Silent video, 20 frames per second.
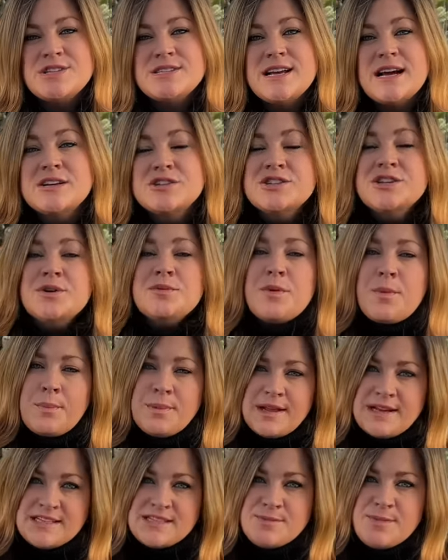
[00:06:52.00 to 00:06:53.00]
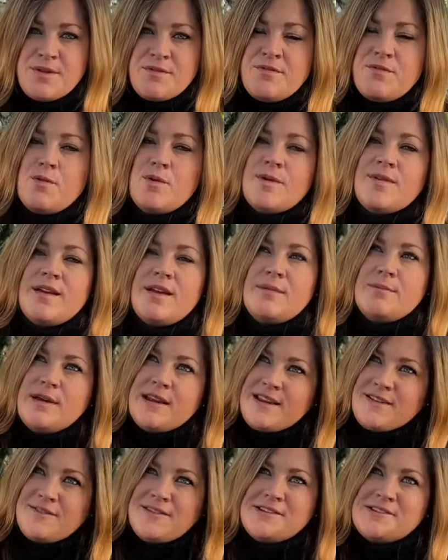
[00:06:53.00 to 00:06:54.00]
is actually a replacement for the
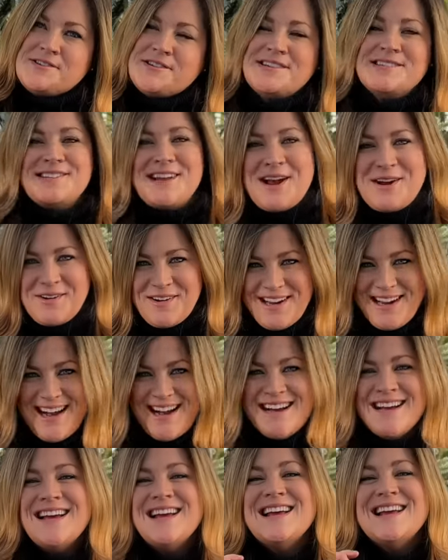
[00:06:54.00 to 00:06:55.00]
Mini Vista Sangria.